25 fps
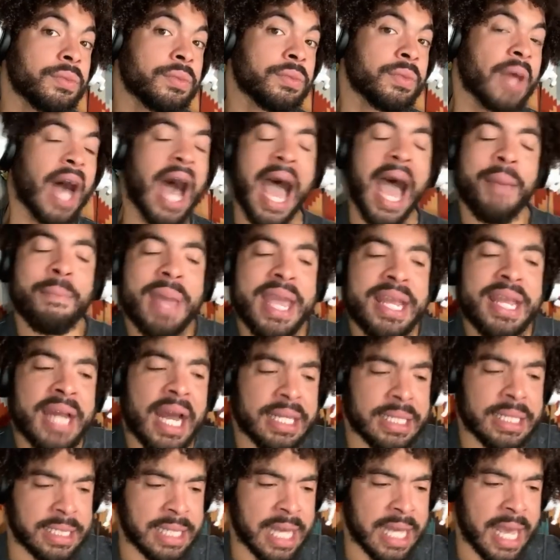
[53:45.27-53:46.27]
I may
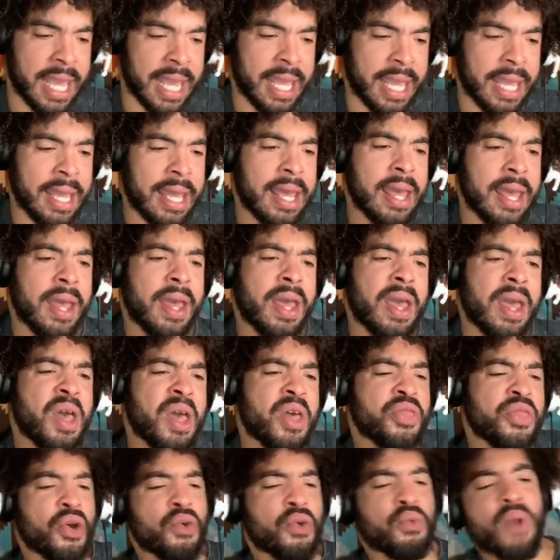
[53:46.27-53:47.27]
not say
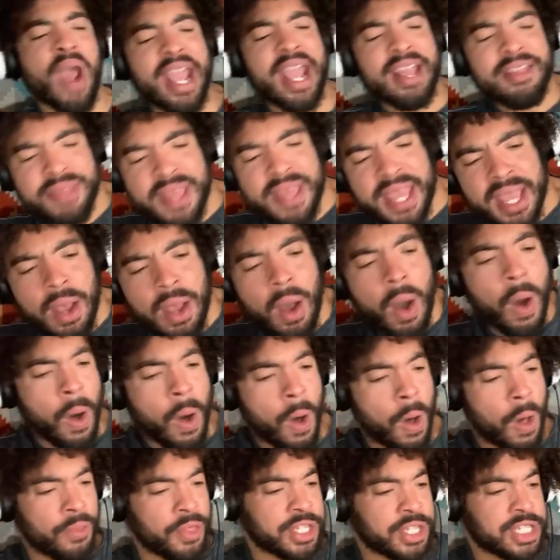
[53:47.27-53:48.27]
the right thing
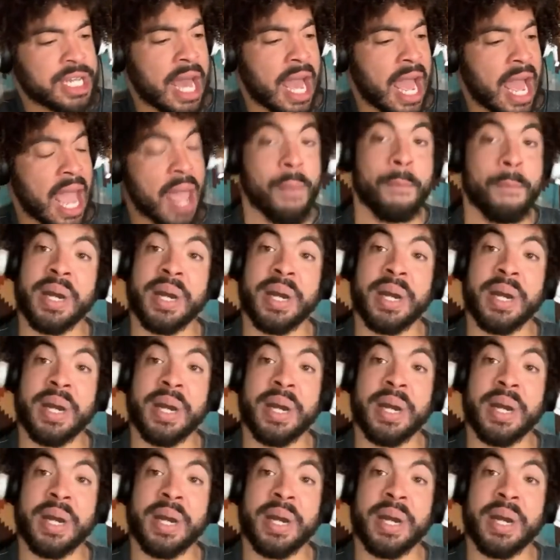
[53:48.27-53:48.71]
all the time,